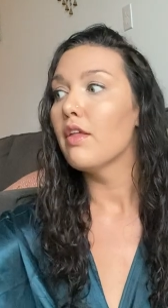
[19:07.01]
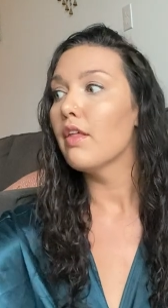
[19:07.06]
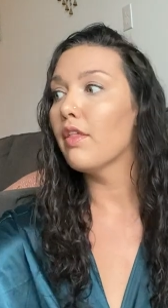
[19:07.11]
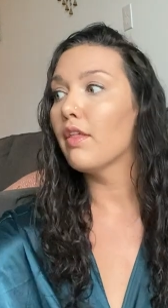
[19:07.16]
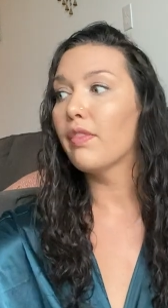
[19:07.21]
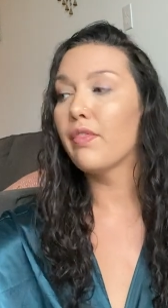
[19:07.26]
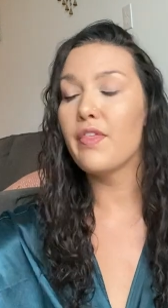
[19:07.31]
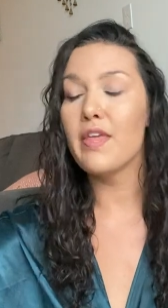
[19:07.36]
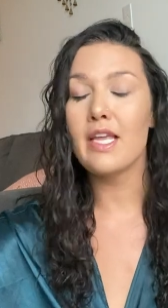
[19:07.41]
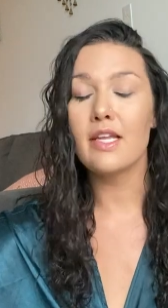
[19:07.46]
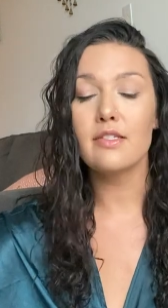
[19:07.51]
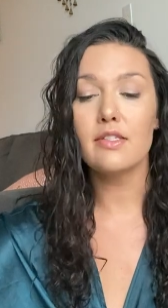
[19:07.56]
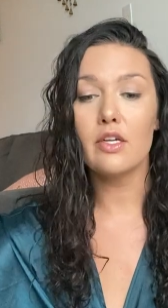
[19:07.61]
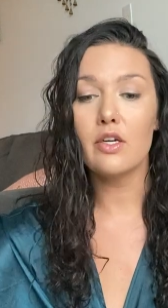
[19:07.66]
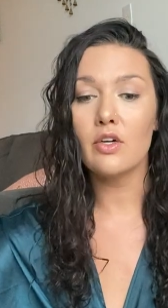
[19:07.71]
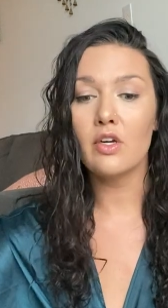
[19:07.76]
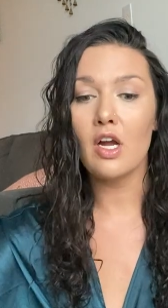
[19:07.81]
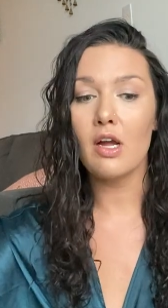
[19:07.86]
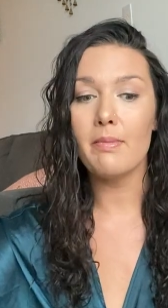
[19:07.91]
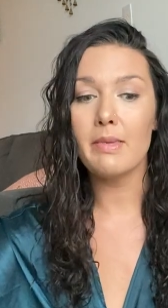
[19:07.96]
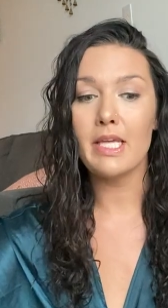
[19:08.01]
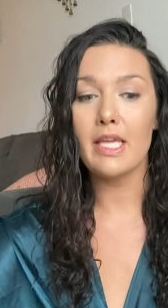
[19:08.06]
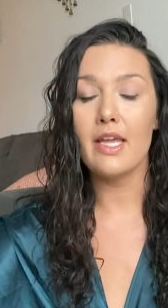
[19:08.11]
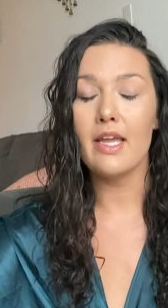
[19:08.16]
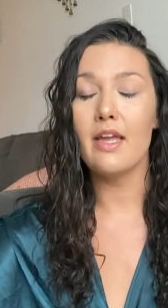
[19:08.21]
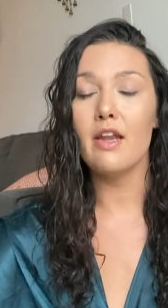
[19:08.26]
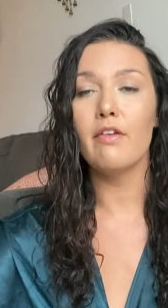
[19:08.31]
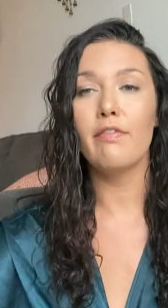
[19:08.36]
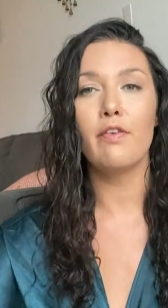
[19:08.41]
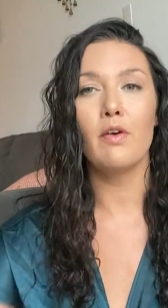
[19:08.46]
things that are coming
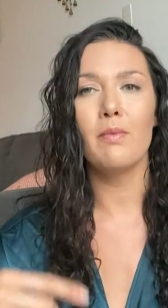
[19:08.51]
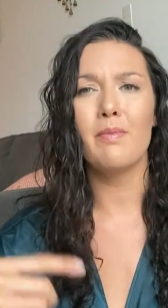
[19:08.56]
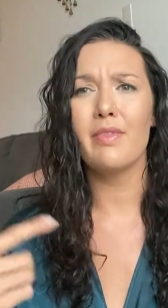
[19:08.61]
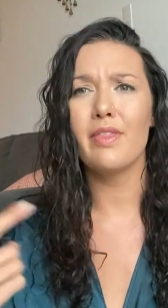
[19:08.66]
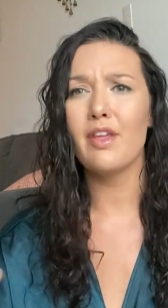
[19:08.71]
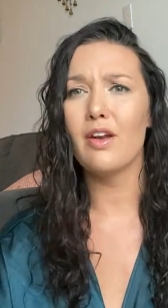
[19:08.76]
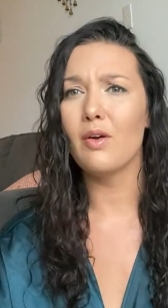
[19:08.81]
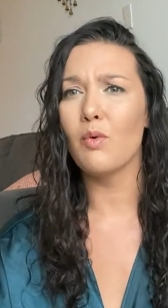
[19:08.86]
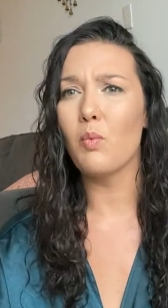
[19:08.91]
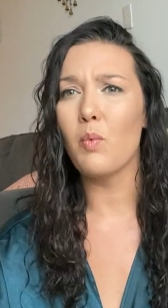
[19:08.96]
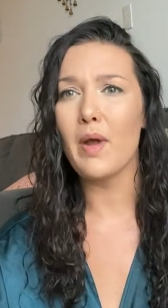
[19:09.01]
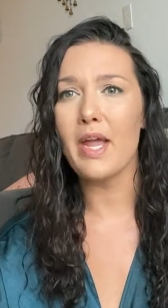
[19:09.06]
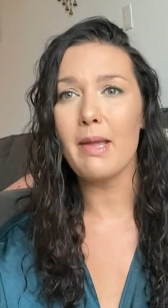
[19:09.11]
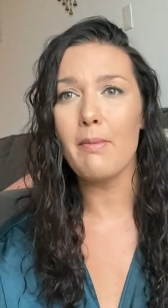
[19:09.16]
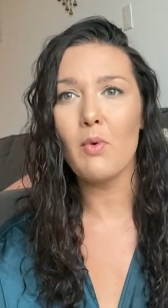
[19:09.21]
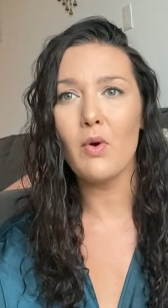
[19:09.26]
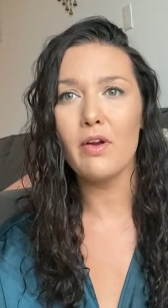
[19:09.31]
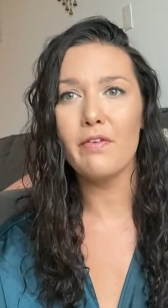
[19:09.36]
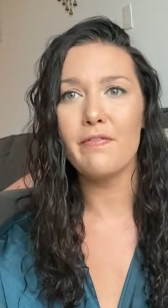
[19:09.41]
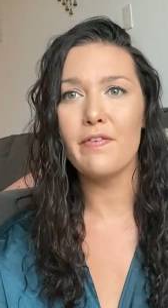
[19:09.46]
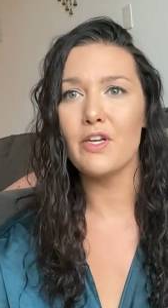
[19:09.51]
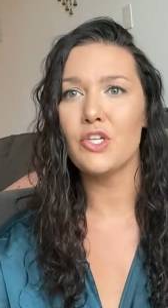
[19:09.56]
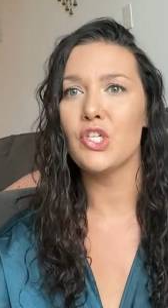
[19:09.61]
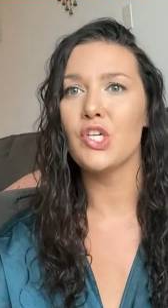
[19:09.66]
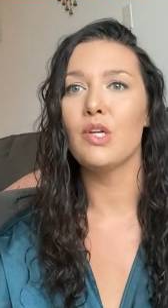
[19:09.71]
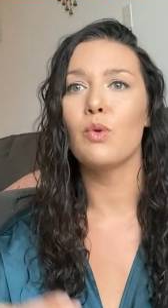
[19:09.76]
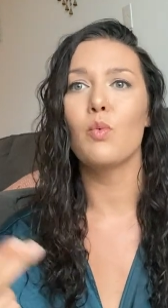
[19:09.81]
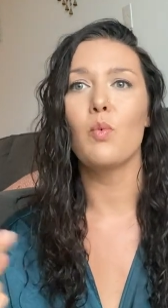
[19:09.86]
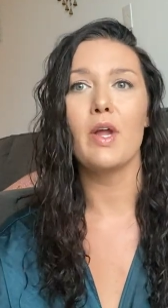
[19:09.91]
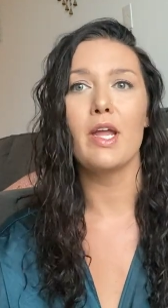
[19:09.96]
in from that are way more
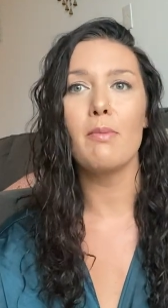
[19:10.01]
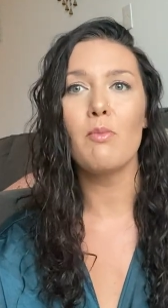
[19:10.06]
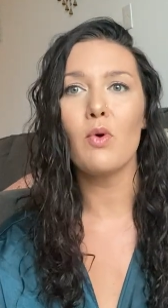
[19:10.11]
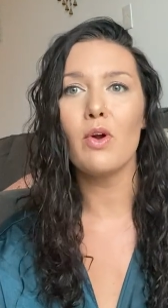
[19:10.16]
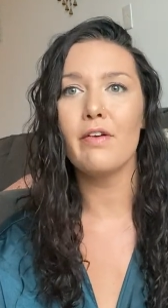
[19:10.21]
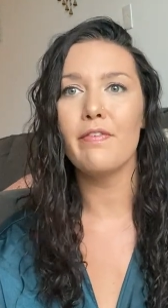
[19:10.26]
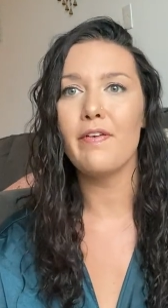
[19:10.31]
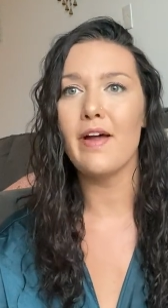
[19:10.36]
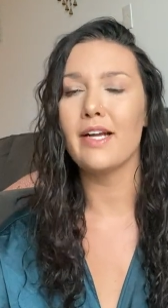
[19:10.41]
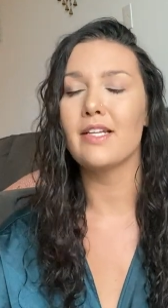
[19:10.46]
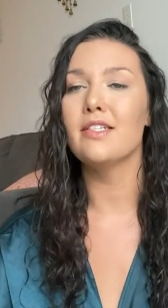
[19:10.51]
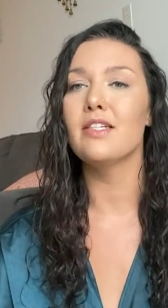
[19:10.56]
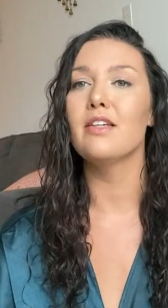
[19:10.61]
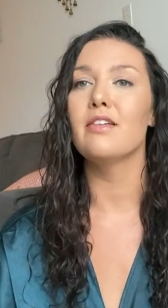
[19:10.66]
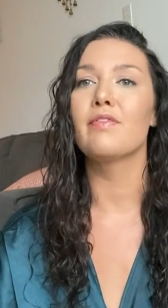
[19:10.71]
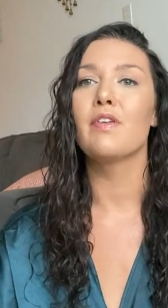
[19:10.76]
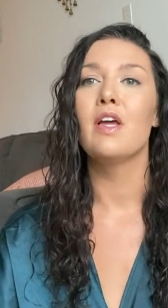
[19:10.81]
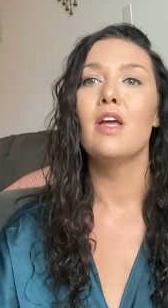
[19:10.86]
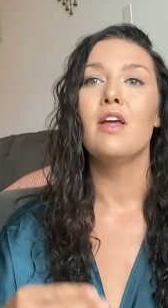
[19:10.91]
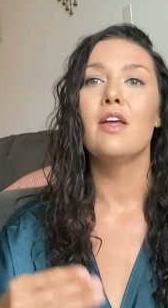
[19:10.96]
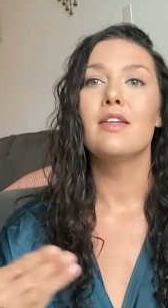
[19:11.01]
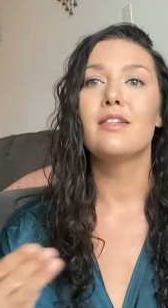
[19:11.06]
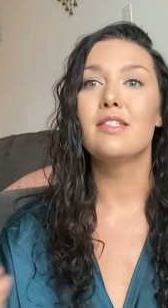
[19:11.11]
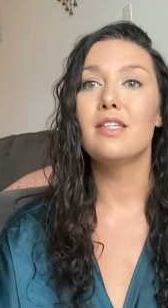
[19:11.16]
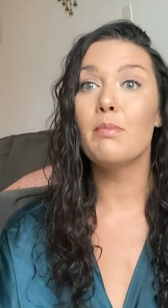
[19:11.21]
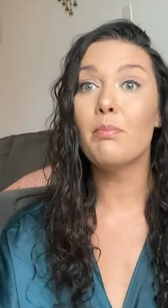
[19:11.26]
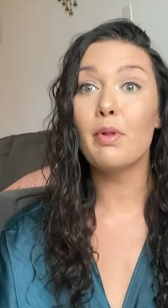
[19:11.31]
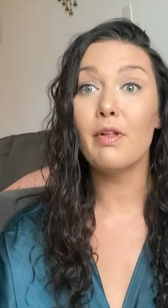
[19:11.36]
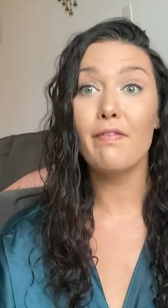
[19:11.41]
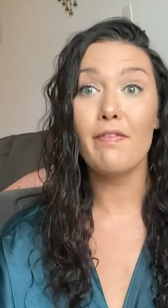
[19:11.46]
efficient, way more effective,
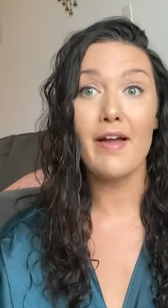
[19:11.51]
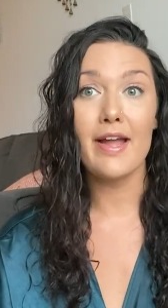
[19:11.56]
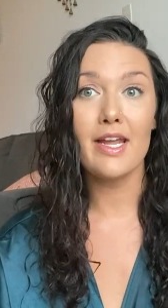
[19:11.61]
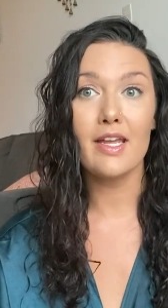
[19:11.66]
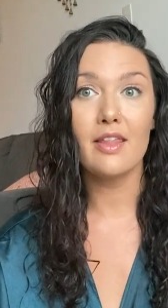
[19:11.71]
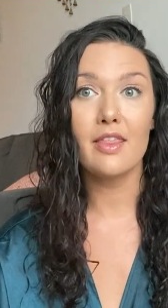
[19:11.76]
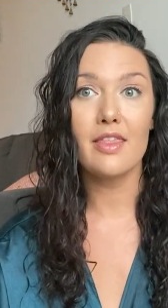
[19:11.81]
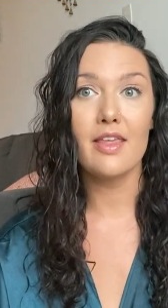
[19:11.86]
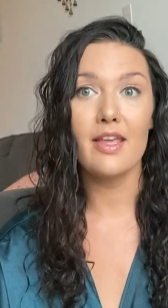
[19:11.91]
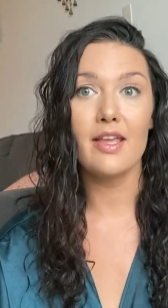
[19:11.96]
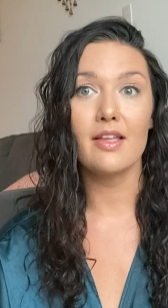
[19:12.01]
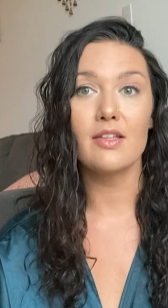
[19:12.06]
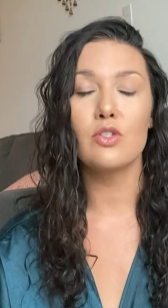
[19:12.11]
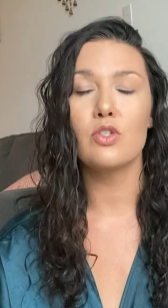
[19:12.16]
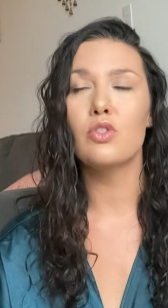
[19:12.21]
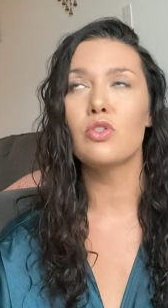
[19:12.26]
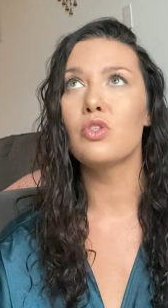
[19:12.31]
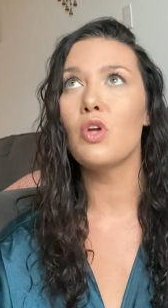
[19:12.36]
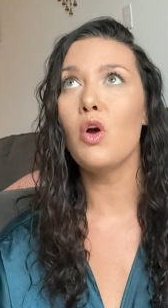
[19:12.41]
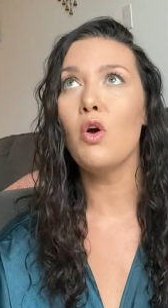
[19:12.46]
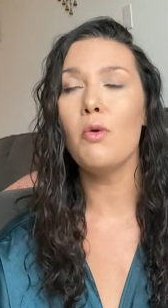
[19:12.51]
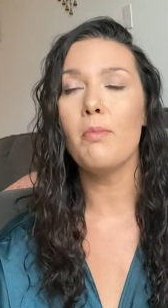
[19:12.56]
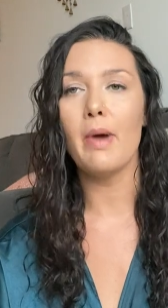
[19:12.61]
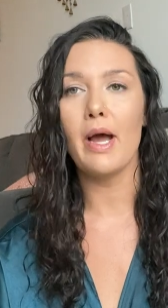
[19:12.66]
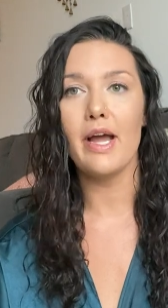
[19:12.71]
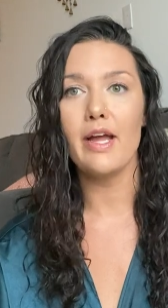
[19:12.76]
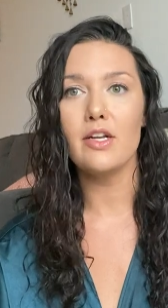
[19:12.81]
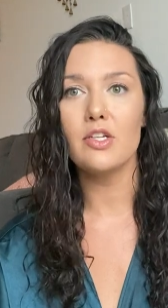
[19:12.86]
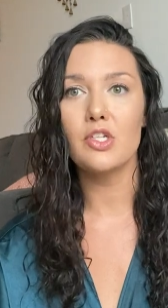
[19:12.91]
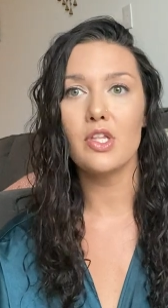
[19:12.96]
simplifying things so
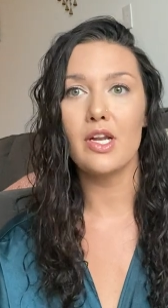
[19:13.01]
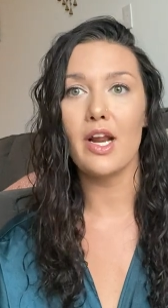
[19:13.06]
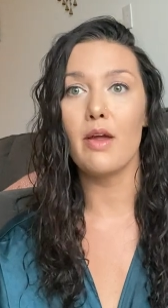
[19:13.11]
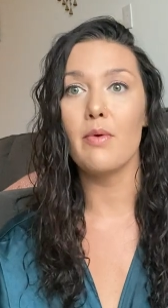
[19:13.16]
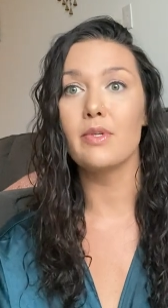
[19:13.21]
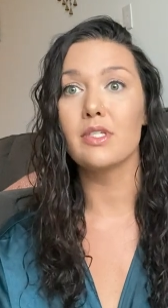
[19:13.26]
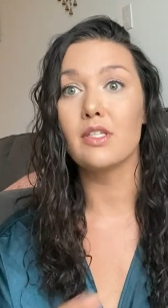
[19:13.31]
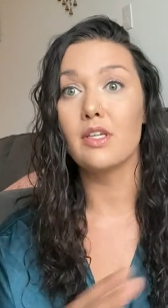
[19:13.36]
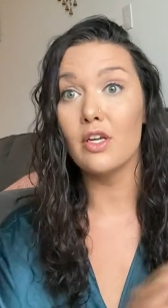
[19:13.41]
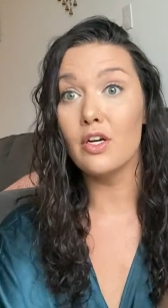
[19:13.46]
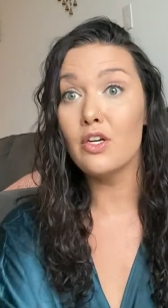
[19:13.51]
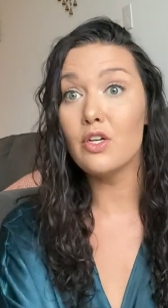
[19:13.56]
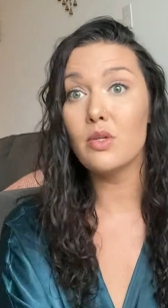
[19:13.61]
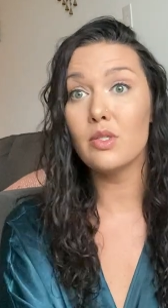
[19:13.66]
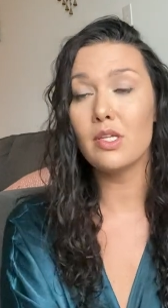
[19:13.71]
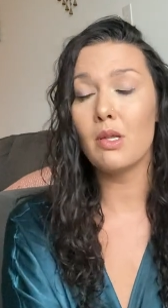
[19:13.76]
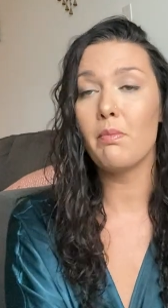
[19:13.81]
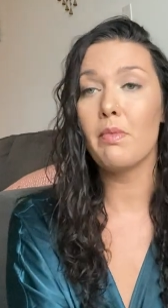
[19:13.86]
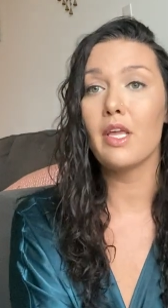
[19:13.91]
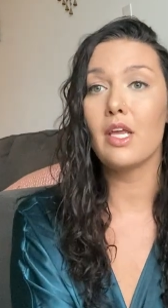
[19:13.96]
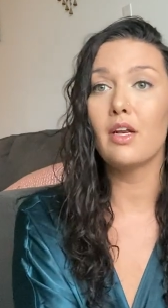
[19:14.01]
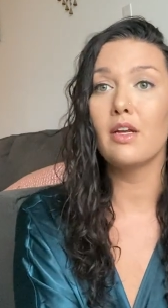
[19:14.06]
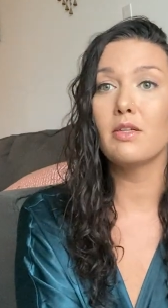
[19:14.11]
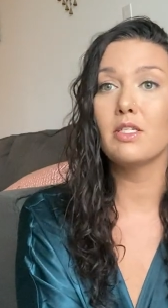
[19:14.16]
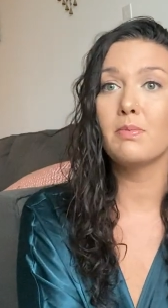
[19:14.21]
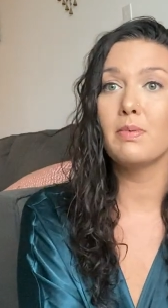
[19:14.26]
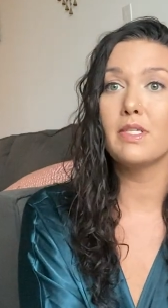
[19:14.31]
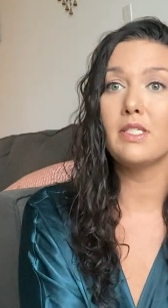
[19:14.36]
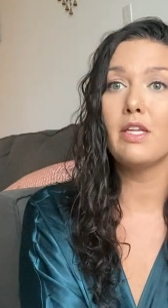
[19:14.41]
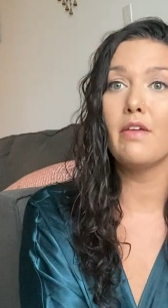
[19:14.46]
much that I was gonna do something in a
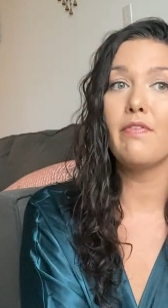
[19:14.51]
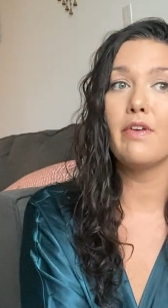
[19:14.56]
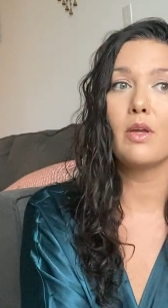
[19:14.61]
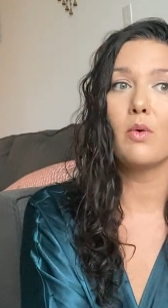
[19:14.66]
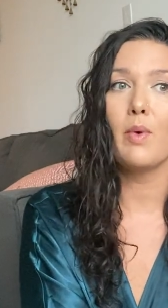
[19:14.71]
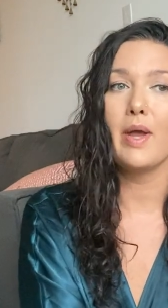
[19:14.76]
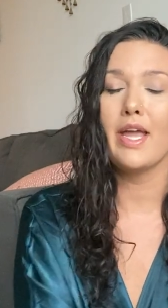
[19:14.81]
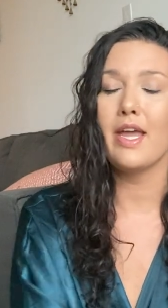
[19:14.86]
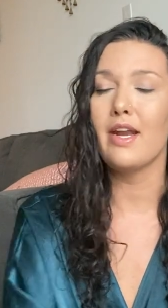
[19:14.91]
specific way.